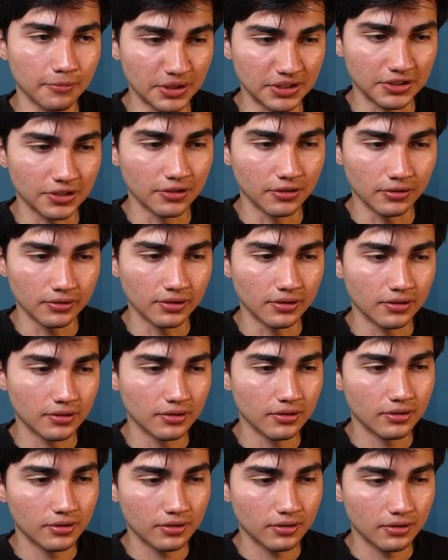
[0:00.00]
of material.
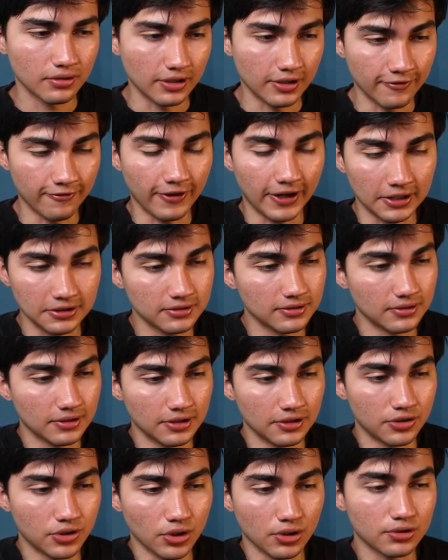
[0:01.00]
In fact,
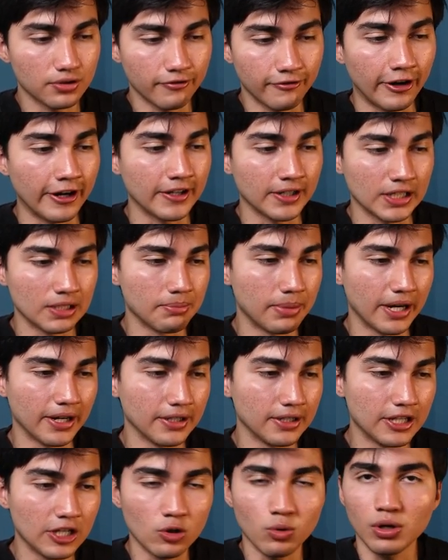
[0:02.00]
justifying it
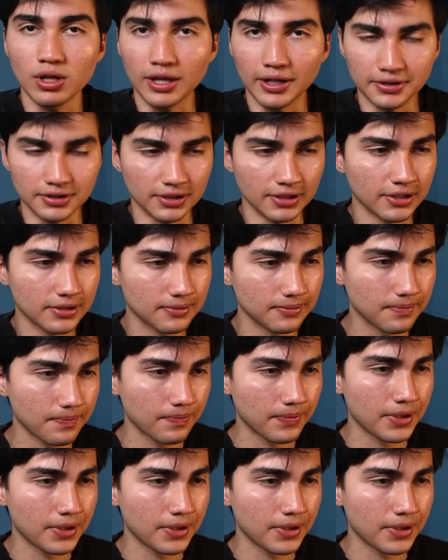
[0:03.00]
by equalizing it